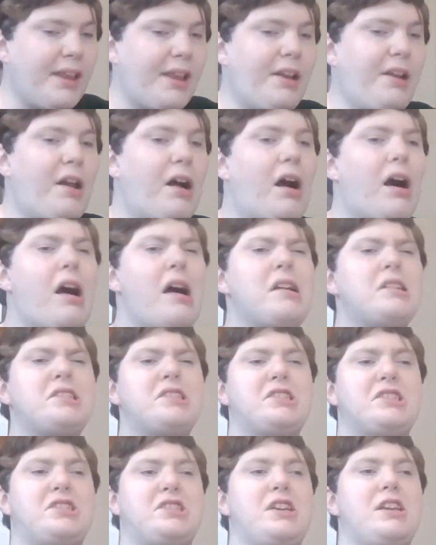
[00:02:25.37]
The
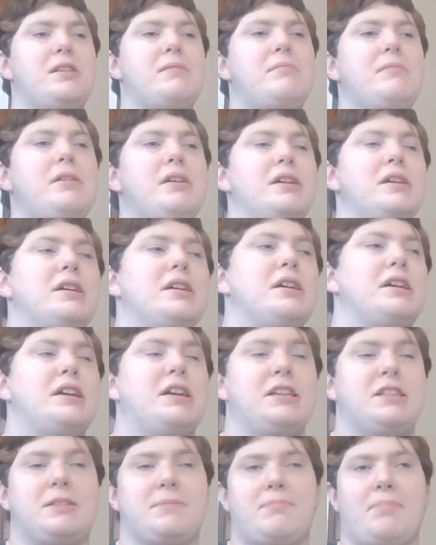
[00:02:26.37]
Hawks gym
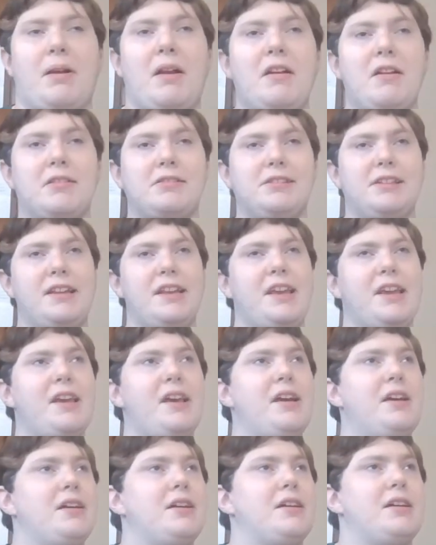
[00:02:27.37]
is
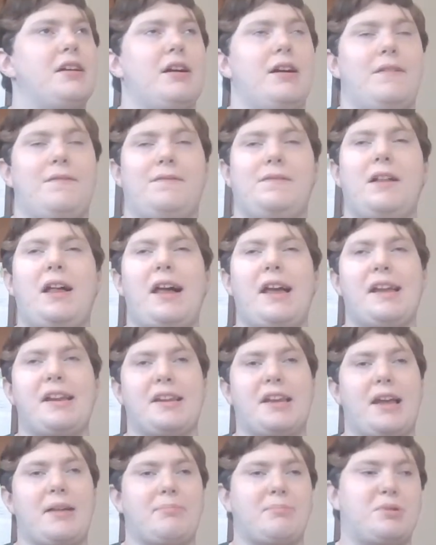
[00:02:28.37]
apparently a flying
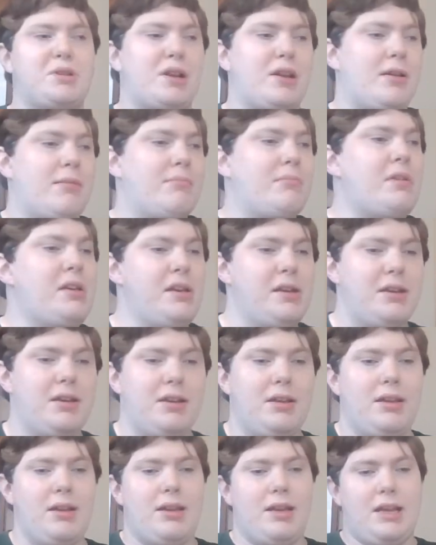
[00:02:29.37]
type gem.
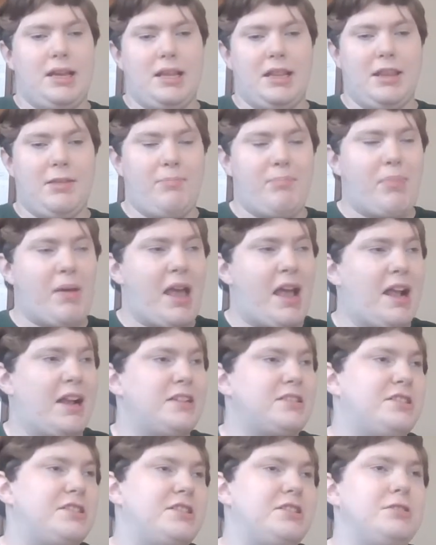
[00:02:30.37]
The
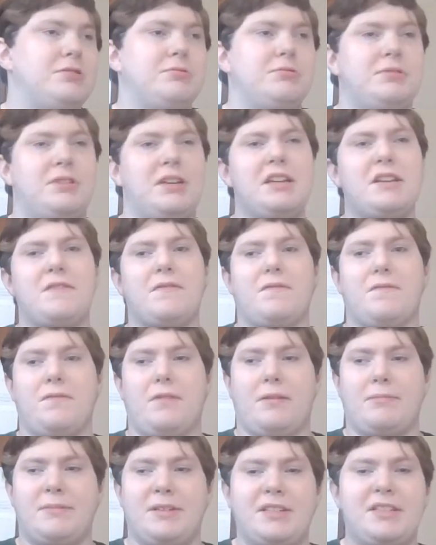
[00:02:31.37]
badge you get
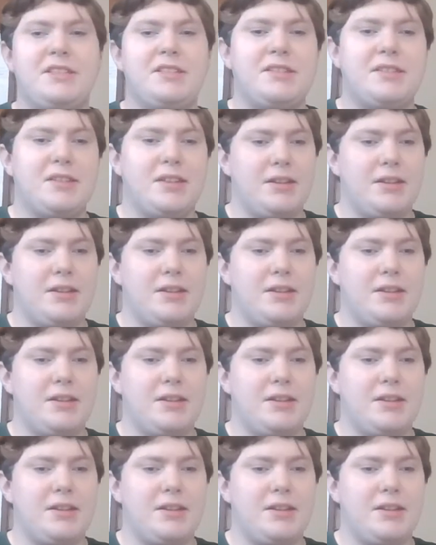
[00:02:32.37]
from it.